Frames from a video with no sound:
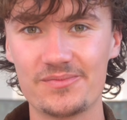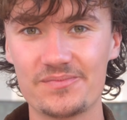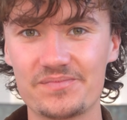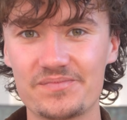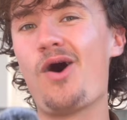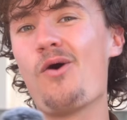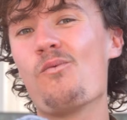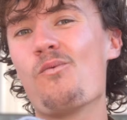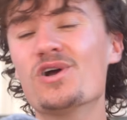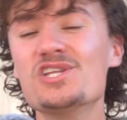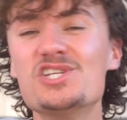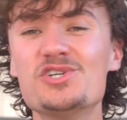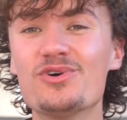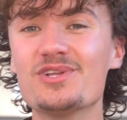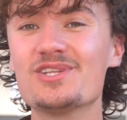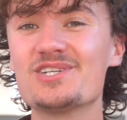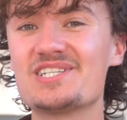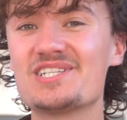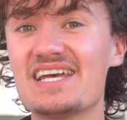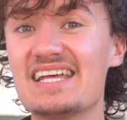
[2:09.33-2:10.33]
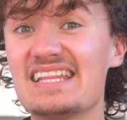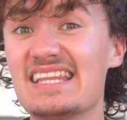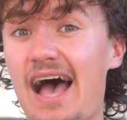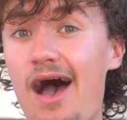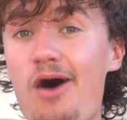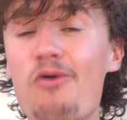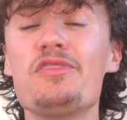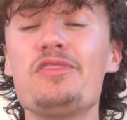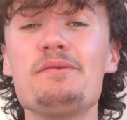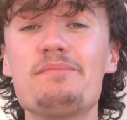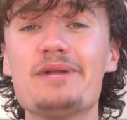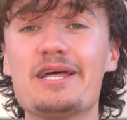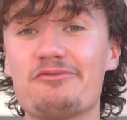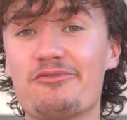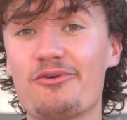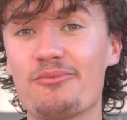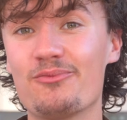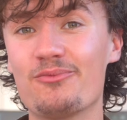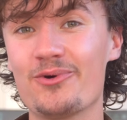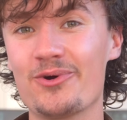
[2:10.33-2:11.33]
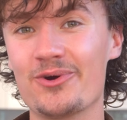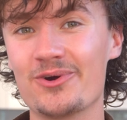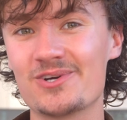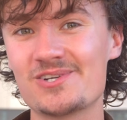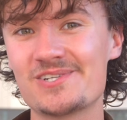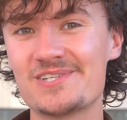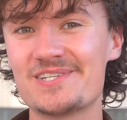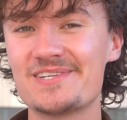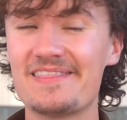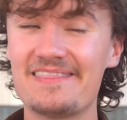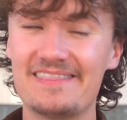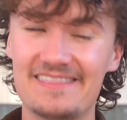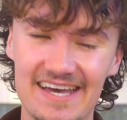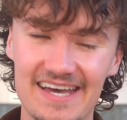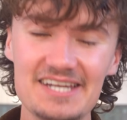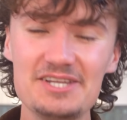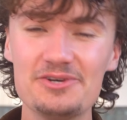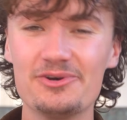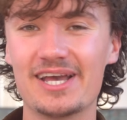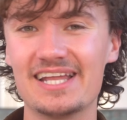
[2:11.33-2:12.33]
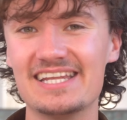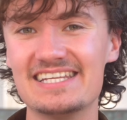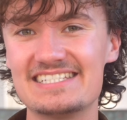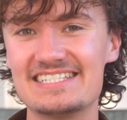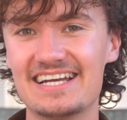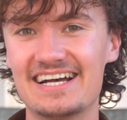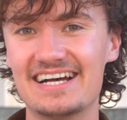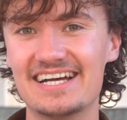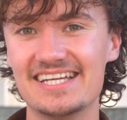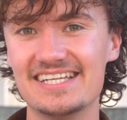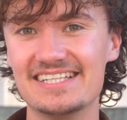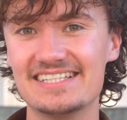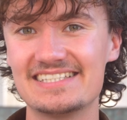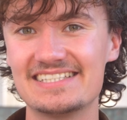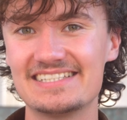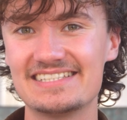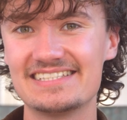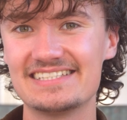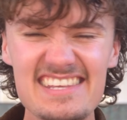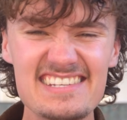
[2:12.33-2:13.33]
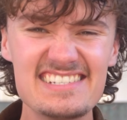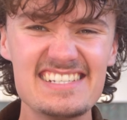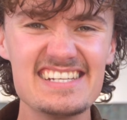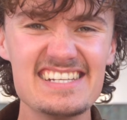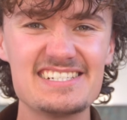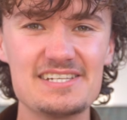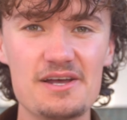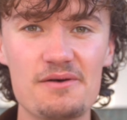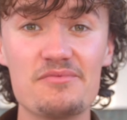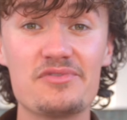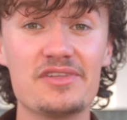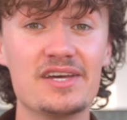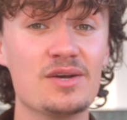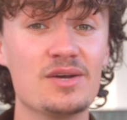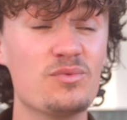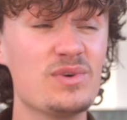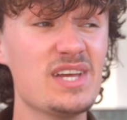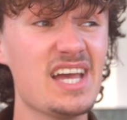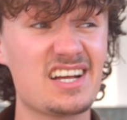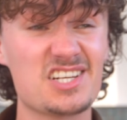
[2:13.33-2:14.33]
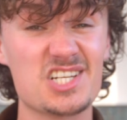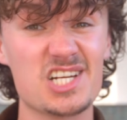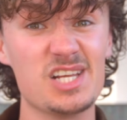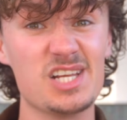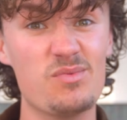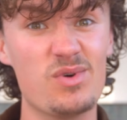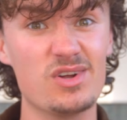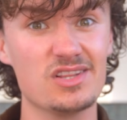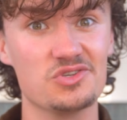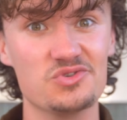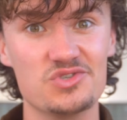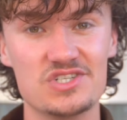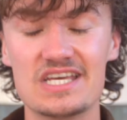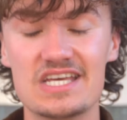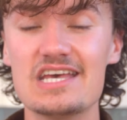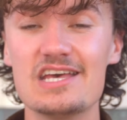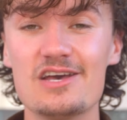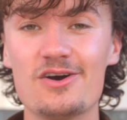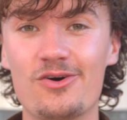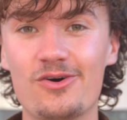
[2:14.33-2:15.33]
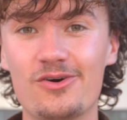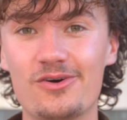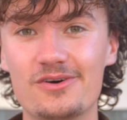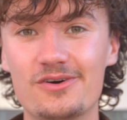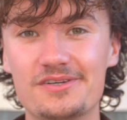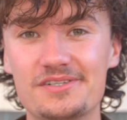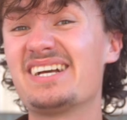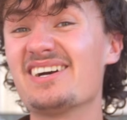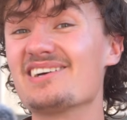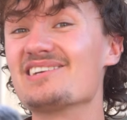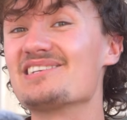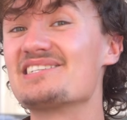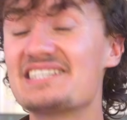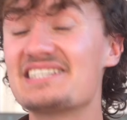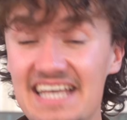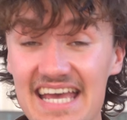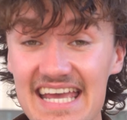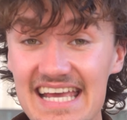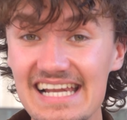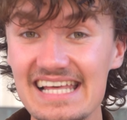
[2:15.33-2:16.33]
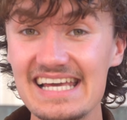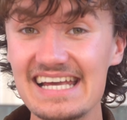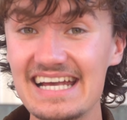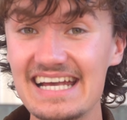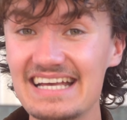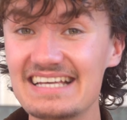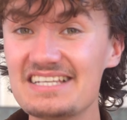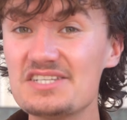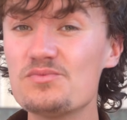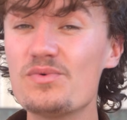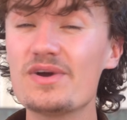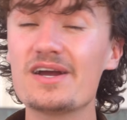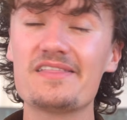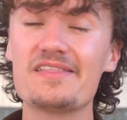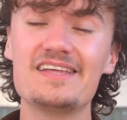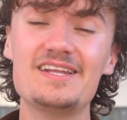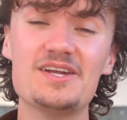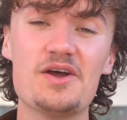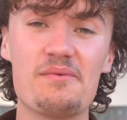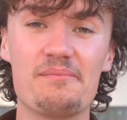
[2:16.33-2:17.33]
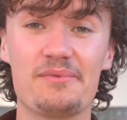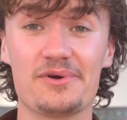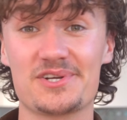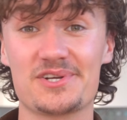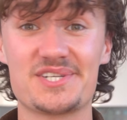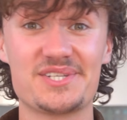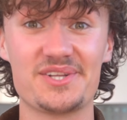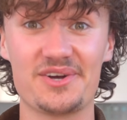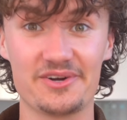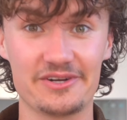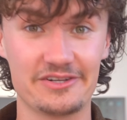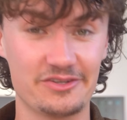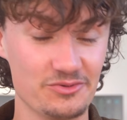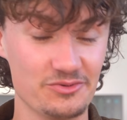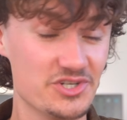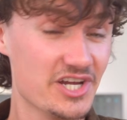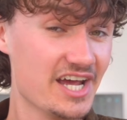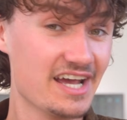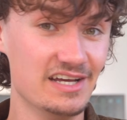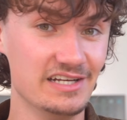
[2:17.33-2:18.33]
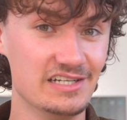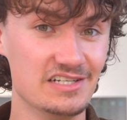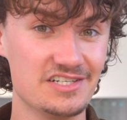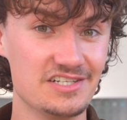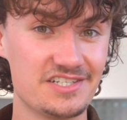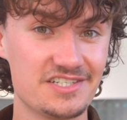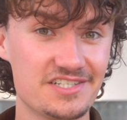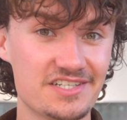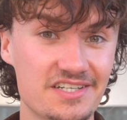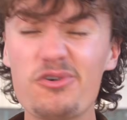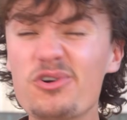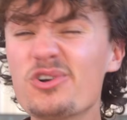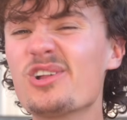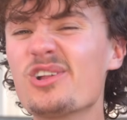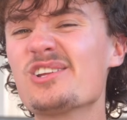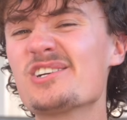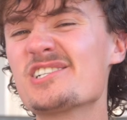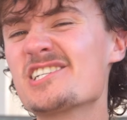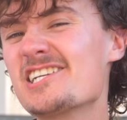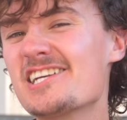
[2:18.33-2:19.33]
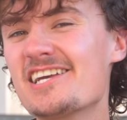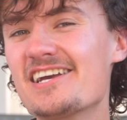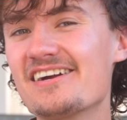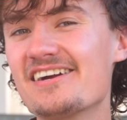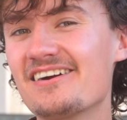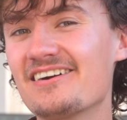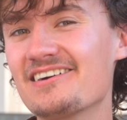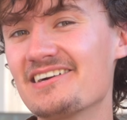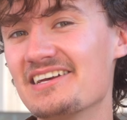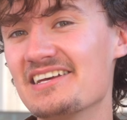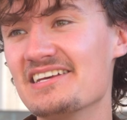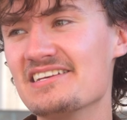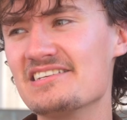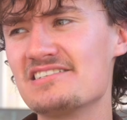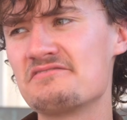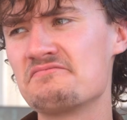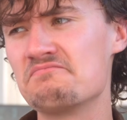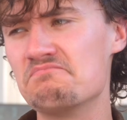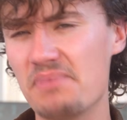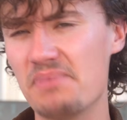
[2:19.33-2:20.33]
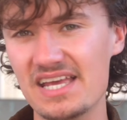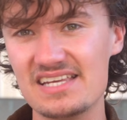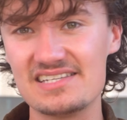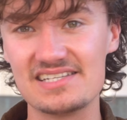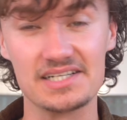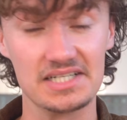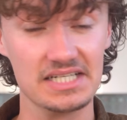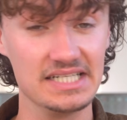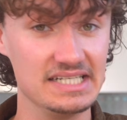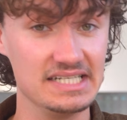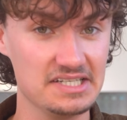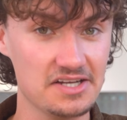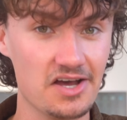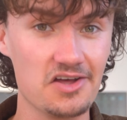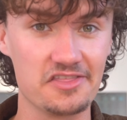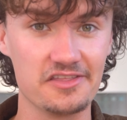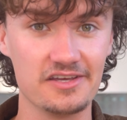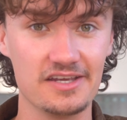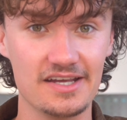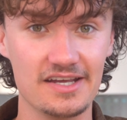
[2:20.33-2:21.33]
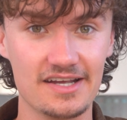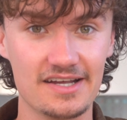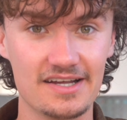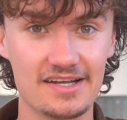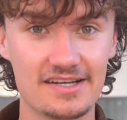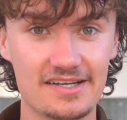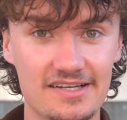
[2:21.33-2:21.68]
Now, once you understand how the platform works, then you can decide, is this something we actually want to scale? Because scaling is where the numbers start to change. $4 a year is basically nothing.